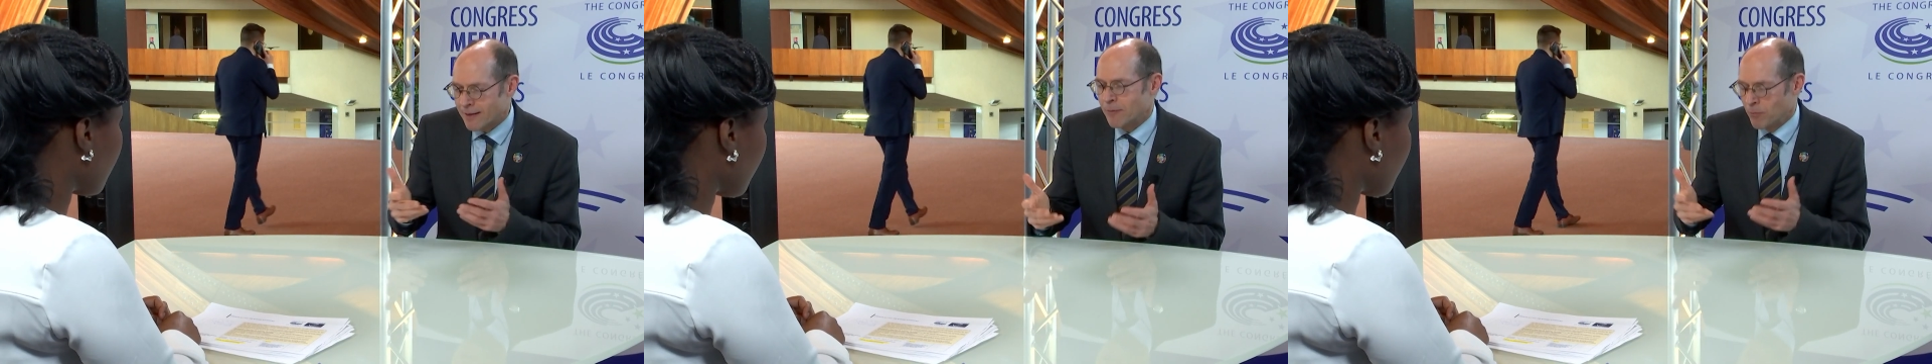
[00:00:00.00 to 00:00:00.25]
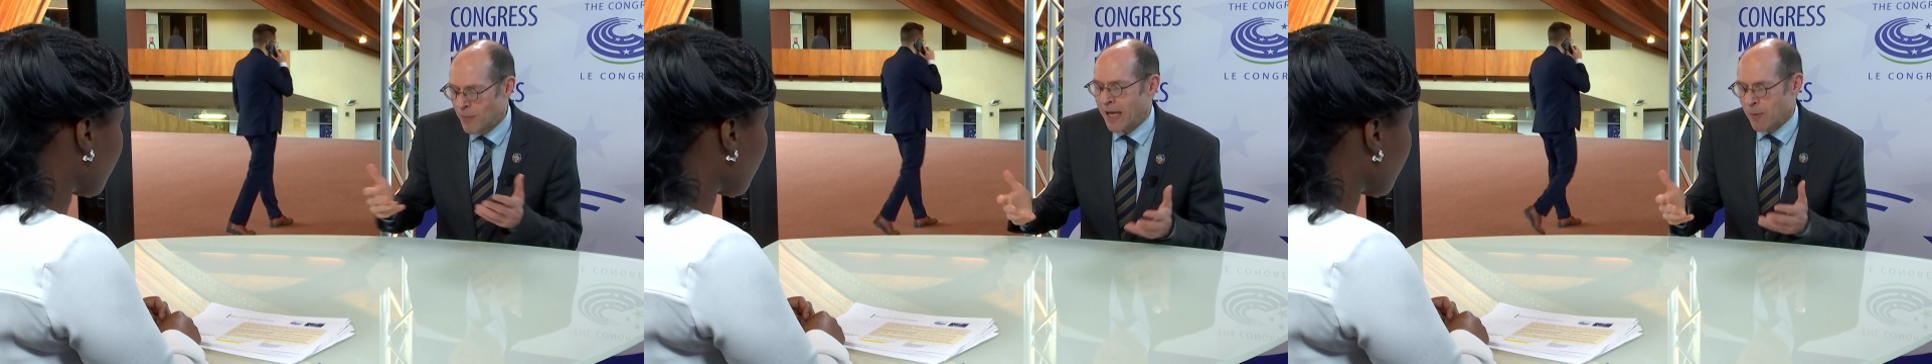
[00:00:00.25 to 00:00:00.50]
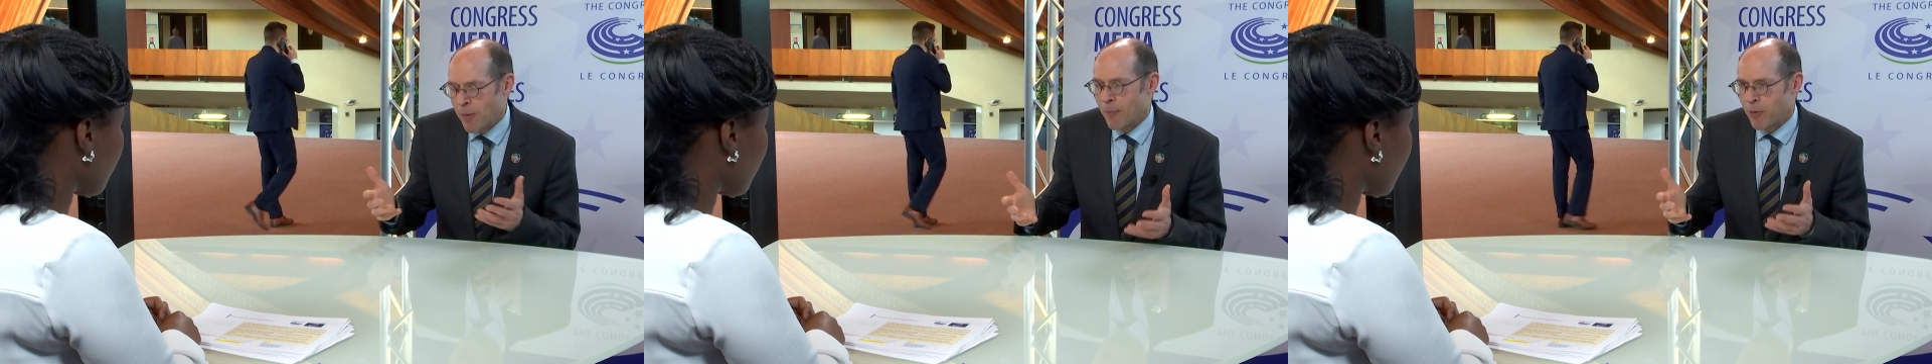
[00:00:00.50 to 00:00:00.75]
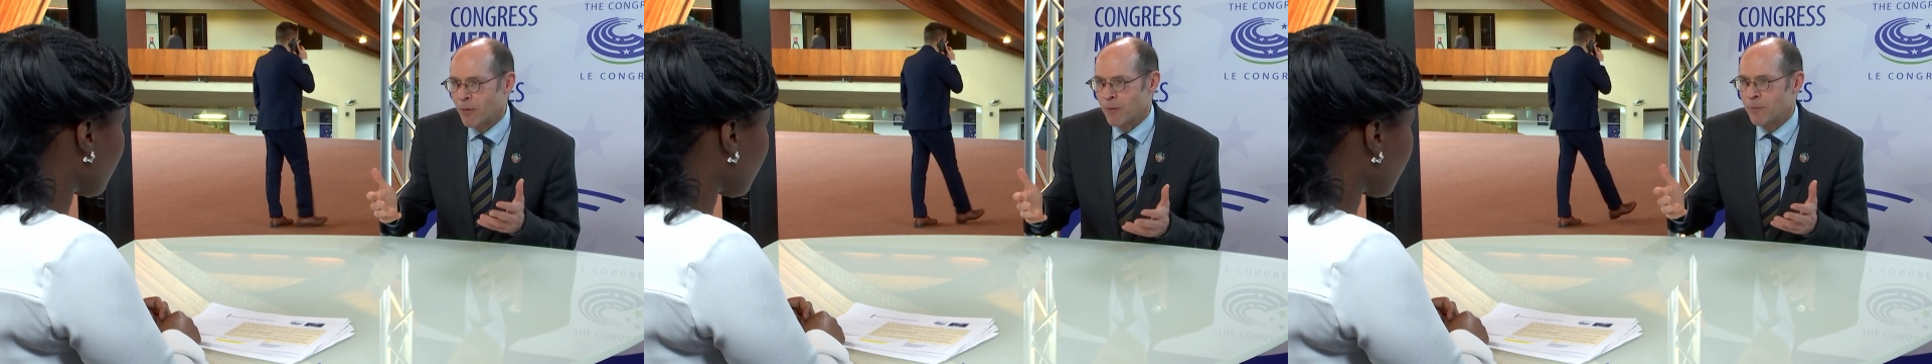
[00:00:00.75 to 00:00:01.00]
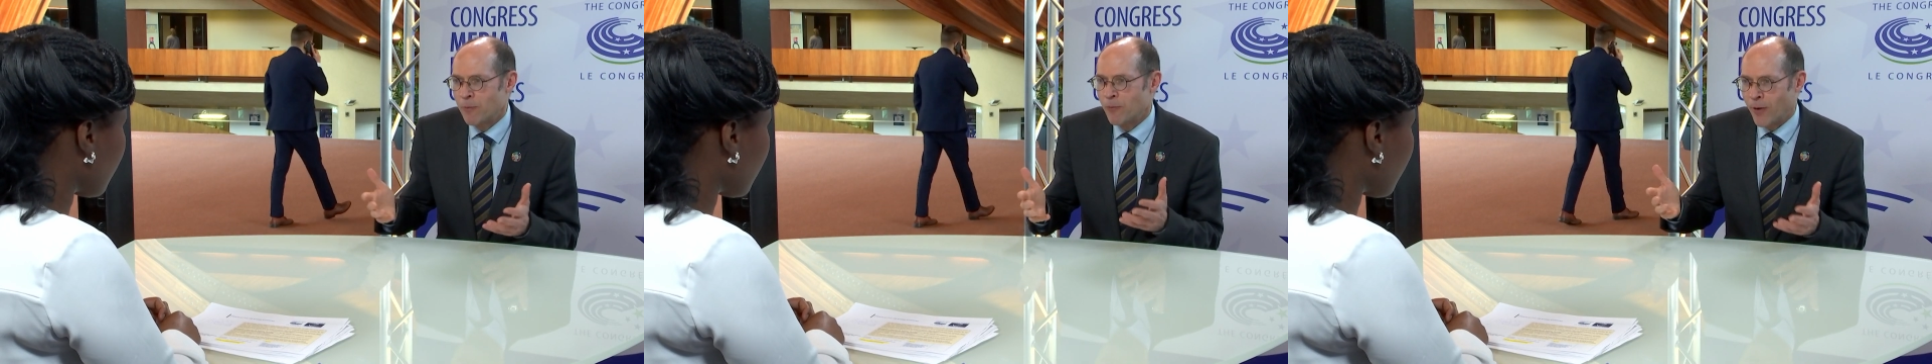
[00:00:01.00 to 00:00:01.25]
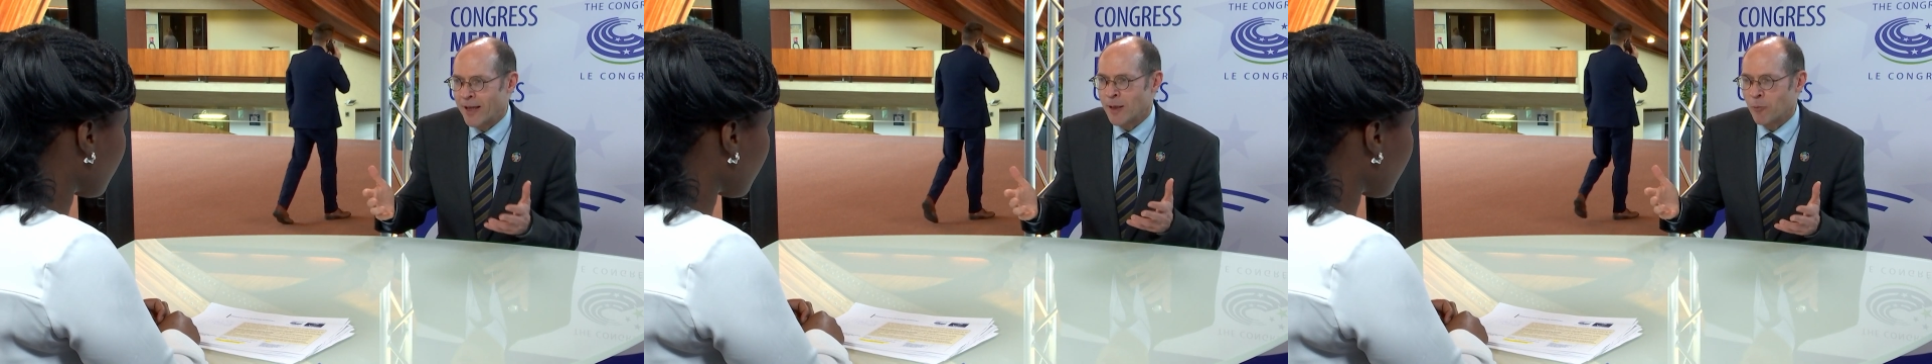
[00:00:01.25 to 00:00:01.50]
many people
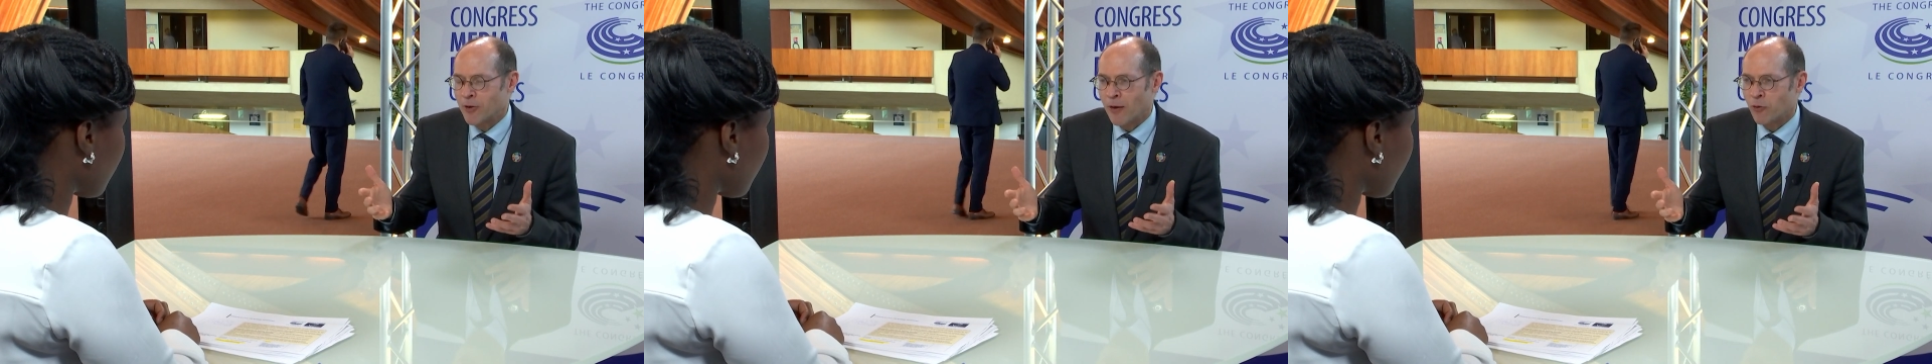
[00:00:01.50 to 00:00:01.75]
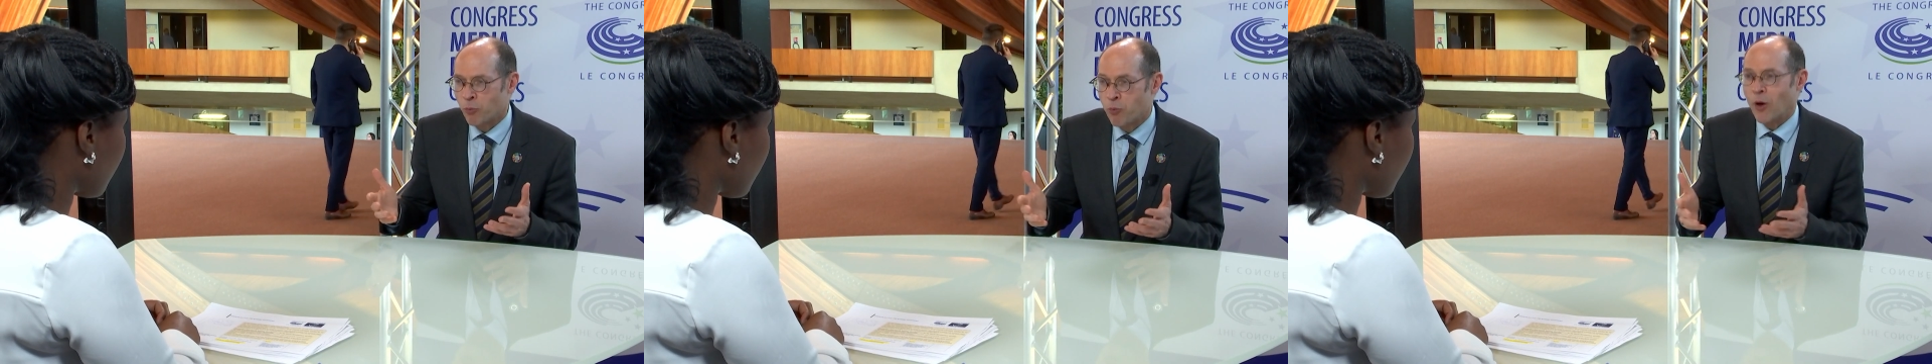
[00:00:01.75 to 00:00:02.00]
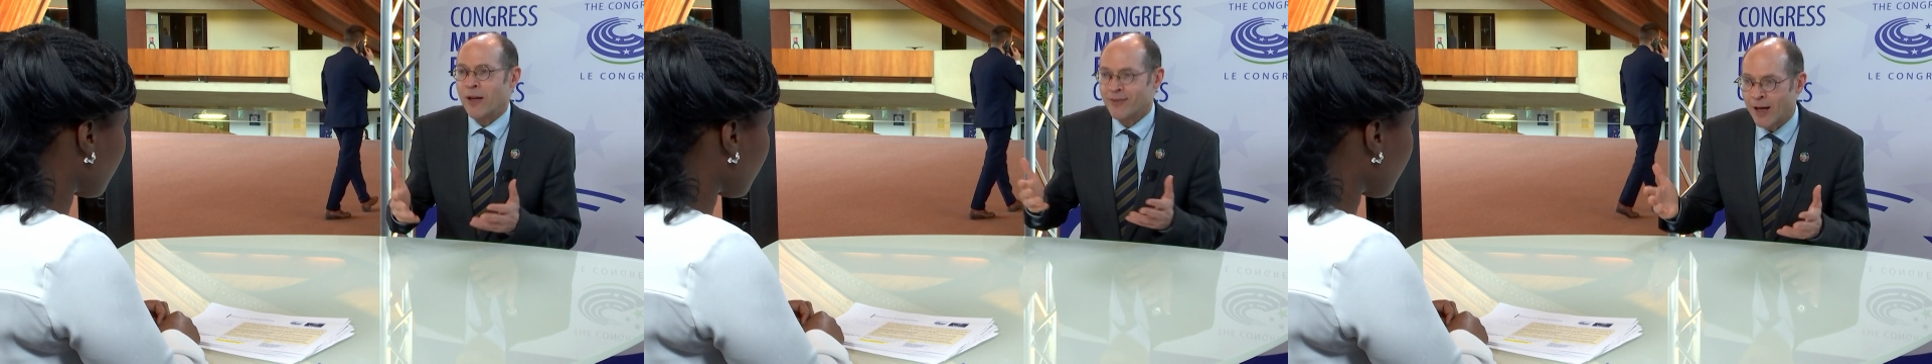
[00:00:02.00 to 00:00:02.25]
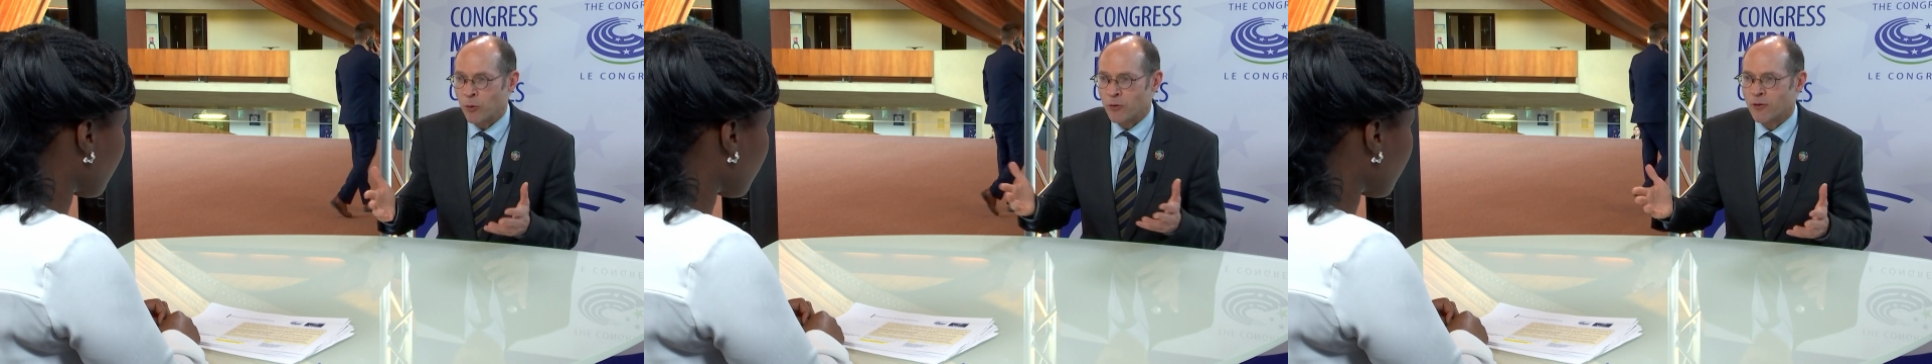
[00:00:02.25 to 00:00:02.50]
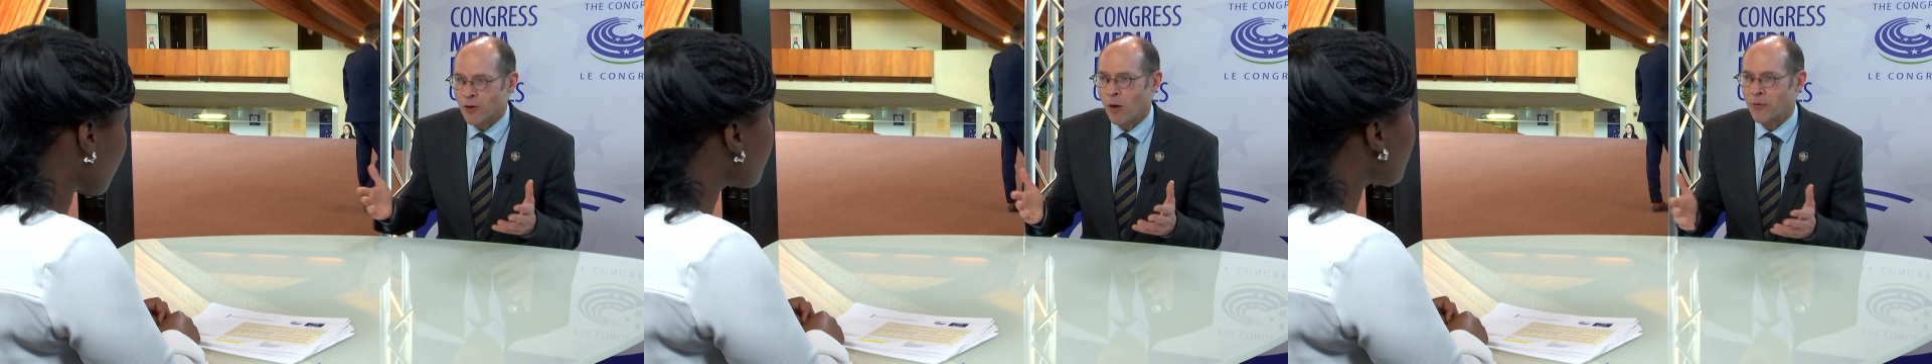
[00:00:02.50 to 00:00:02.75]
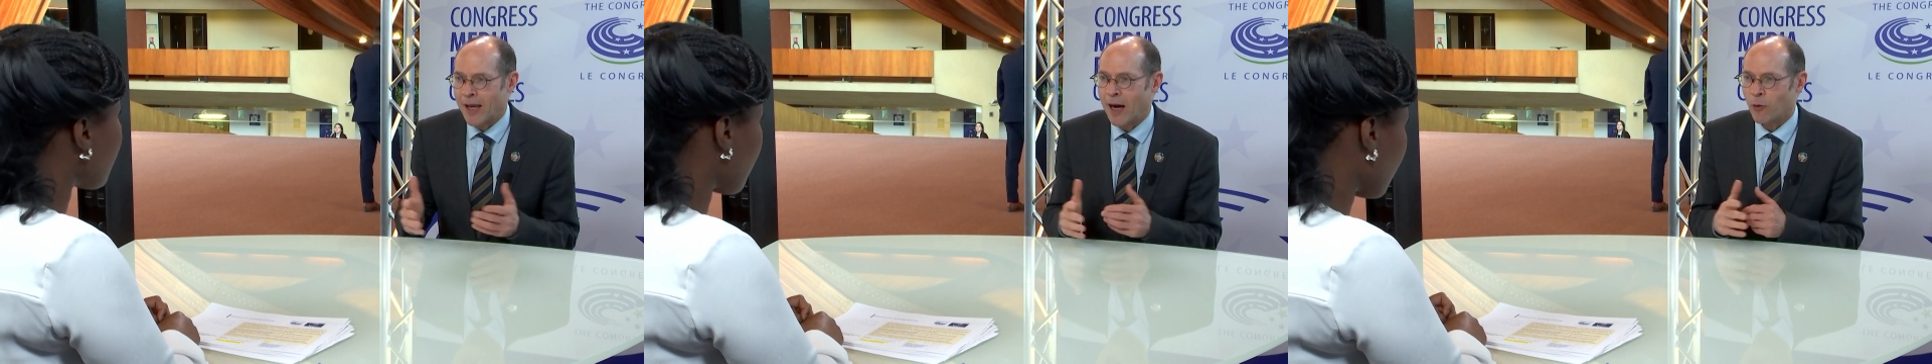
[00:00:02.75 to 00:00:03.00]
find themselves priced out
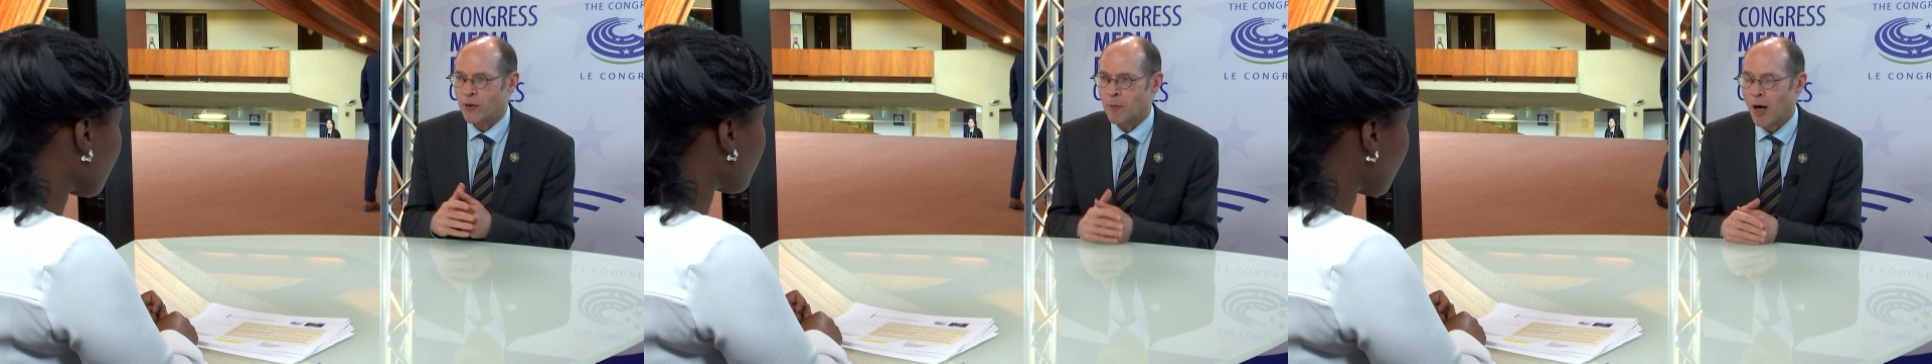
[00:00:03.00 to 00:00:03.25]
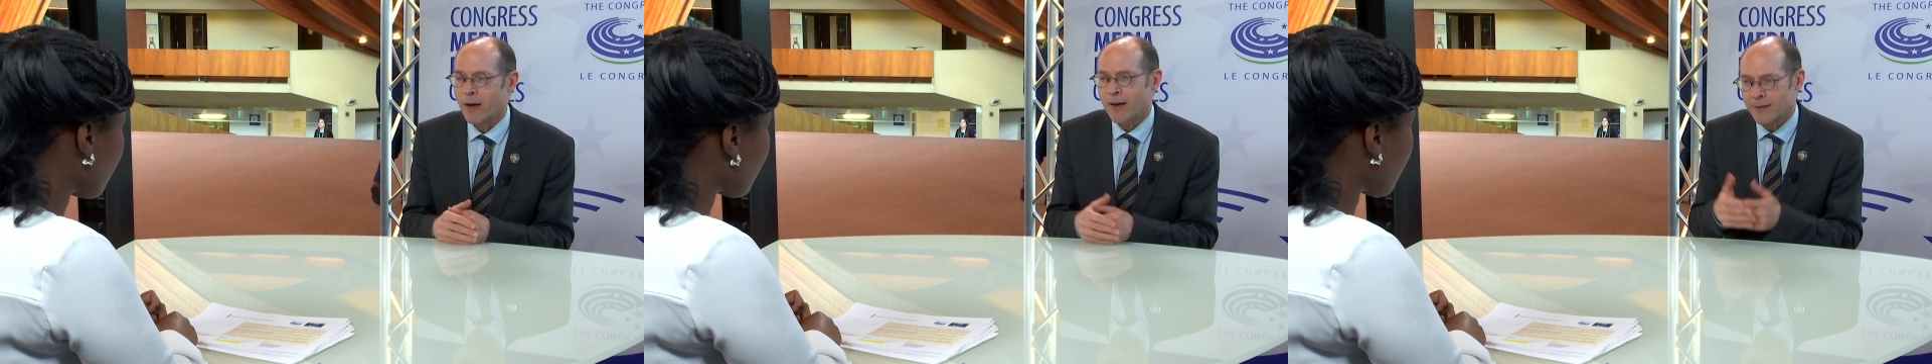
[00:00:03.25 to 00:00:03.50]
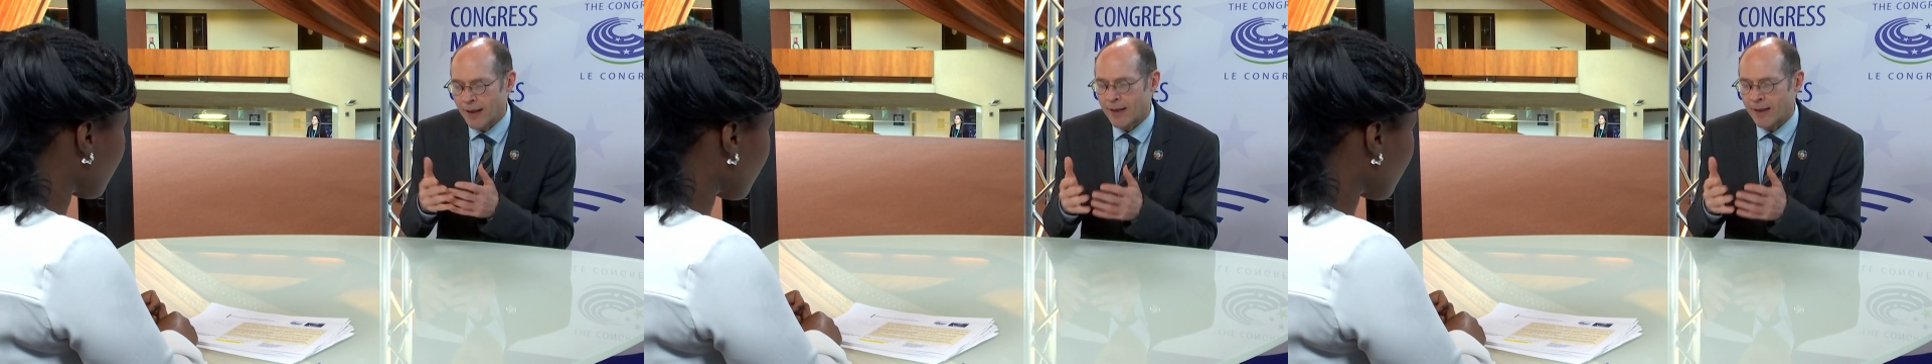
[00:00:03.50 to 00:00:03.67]
of the housing market,